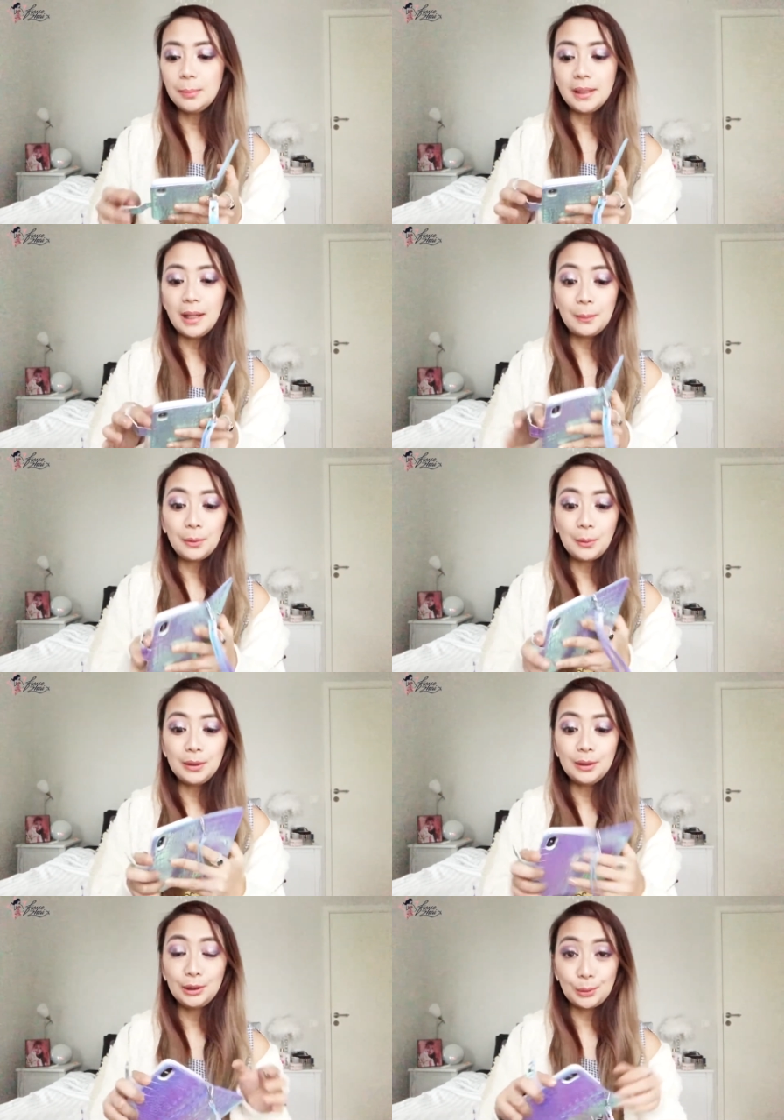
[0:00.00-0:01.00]
but I'm going
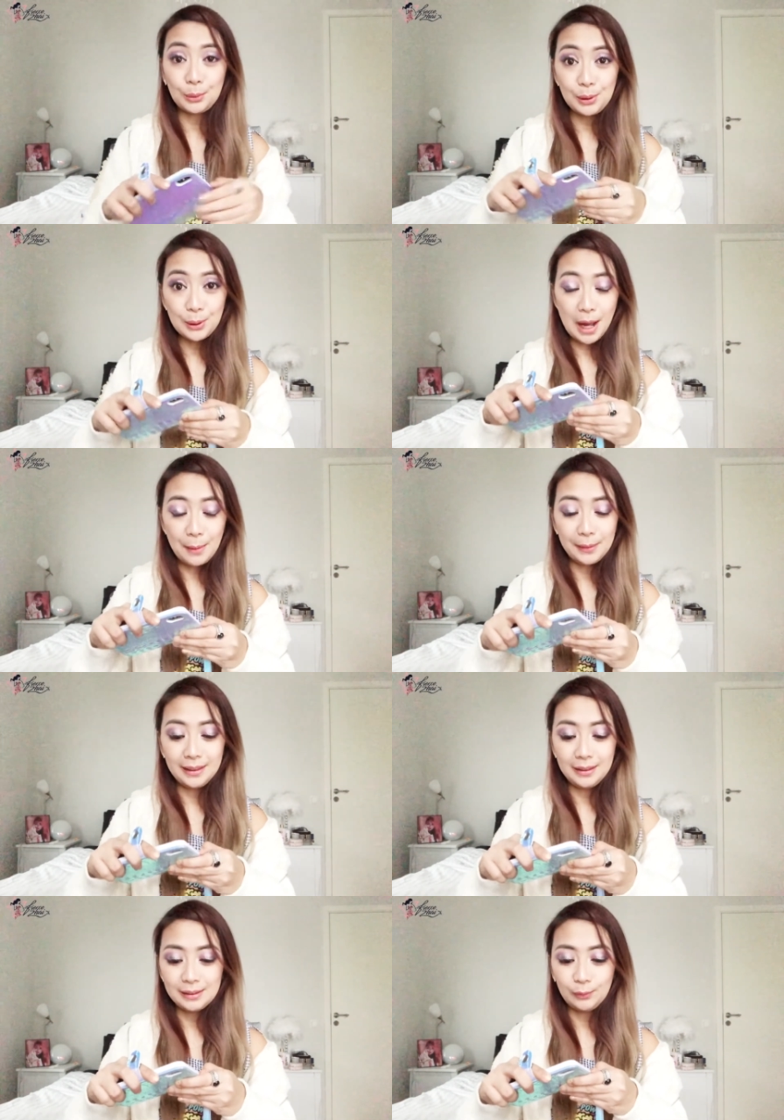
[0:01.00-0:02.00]
to show you how it
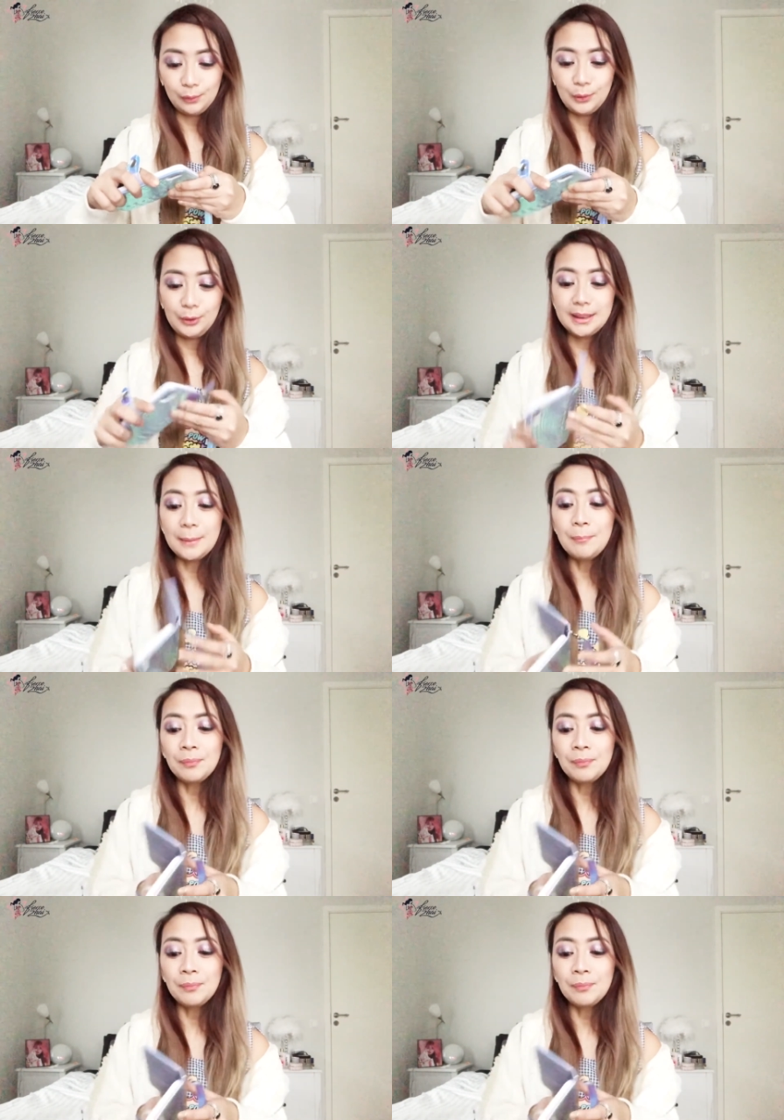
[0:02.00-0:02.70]
looks, of course.